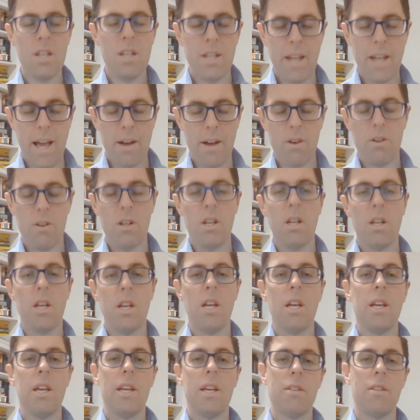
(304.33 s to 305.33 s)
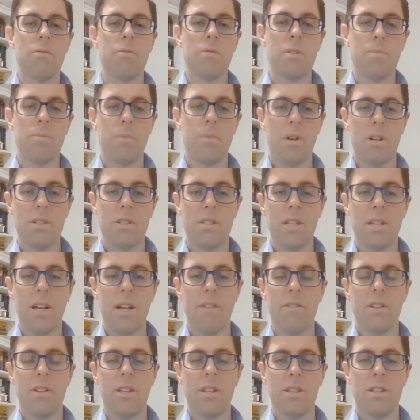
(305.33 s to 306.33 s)
Now, In response to
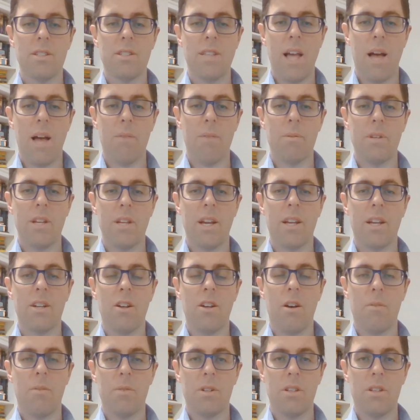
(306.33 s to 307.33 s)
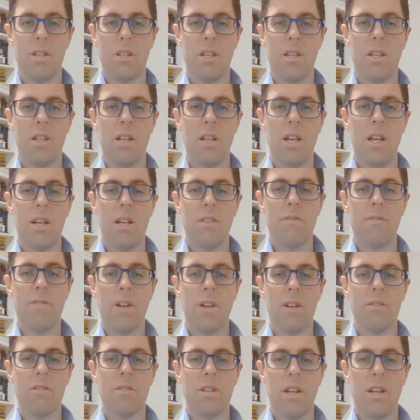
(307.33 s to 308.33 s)
everything that's happened economically,
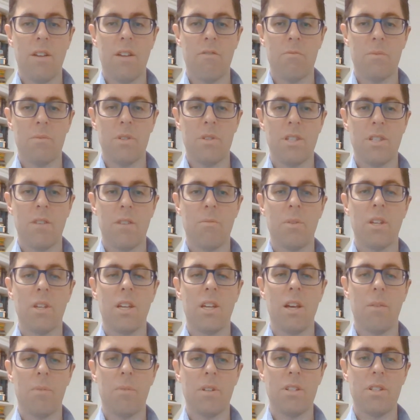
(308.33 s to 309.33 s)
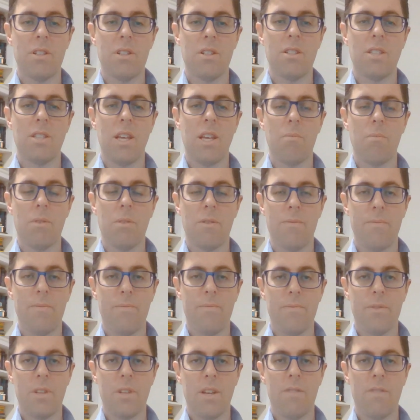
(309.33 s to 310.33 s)
federal governments have been coming to the table.
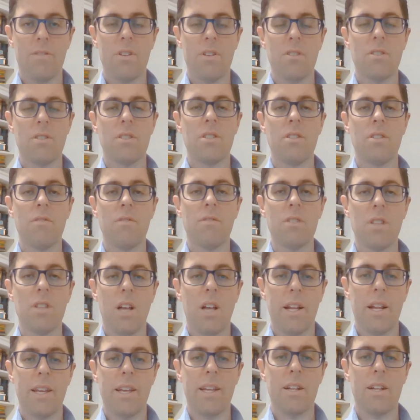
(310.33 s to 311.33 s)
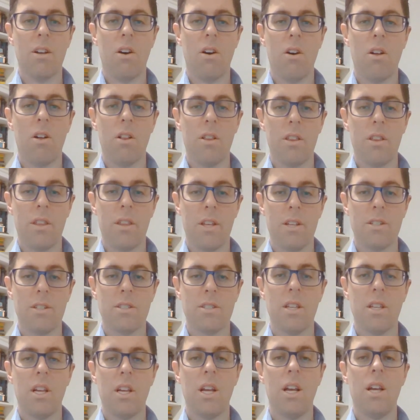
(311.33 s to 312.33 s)
If there's a silver lining in all of
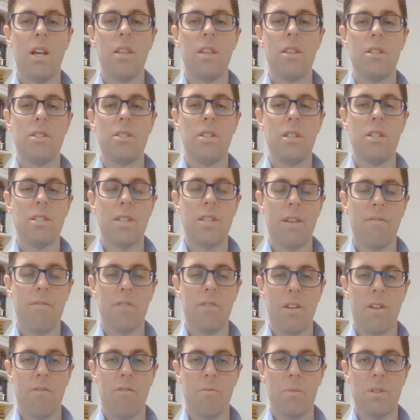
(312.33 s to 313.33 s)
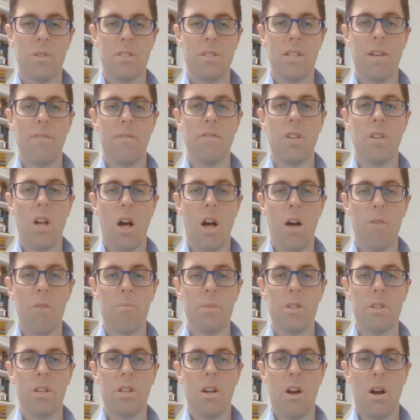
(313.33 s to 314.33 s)
this, the G7 governments have
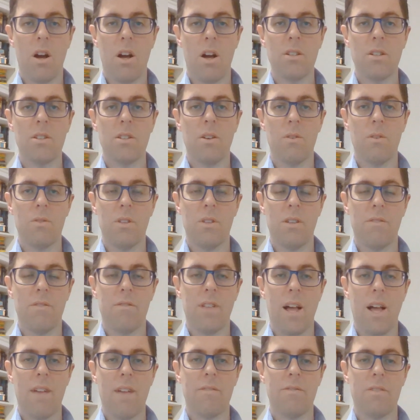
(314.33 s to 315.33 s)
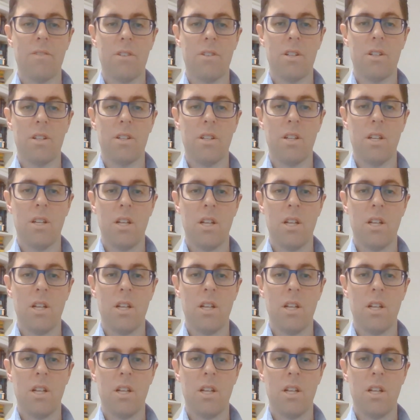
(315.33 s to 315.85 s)
not been caught totally flat-footed,